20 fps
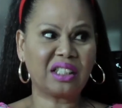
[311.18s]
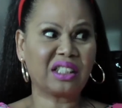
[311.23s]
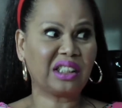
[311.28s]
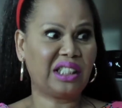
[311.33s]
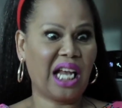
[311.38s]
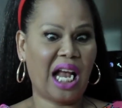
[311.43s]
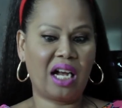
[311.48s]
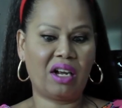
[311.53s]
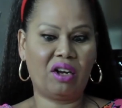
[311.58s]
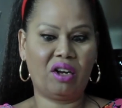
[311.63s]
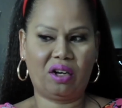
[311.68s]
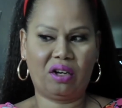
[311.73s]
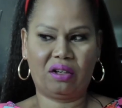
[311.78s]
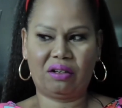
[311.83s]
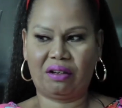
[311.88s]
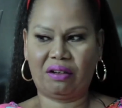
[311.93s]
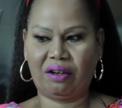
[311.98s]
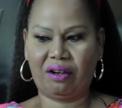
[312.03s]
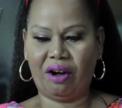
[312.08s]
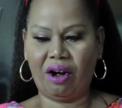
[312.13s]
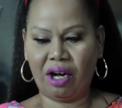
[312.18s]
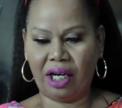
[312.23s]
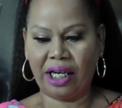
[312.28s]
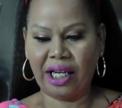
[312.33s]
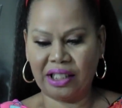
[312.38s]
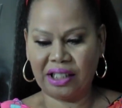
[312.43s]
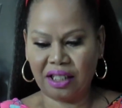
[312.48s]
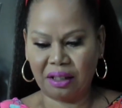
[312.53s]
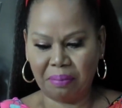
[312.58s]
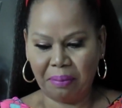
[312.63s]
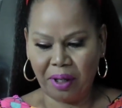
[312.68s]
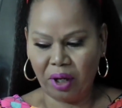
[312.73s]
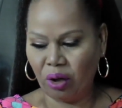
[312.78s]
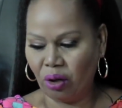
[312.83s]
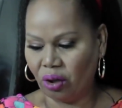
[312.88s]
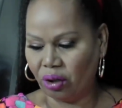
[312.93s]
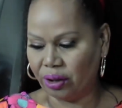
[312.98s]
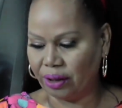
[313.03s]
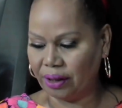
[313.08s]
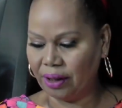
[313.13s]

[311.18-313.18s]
God, I don't know.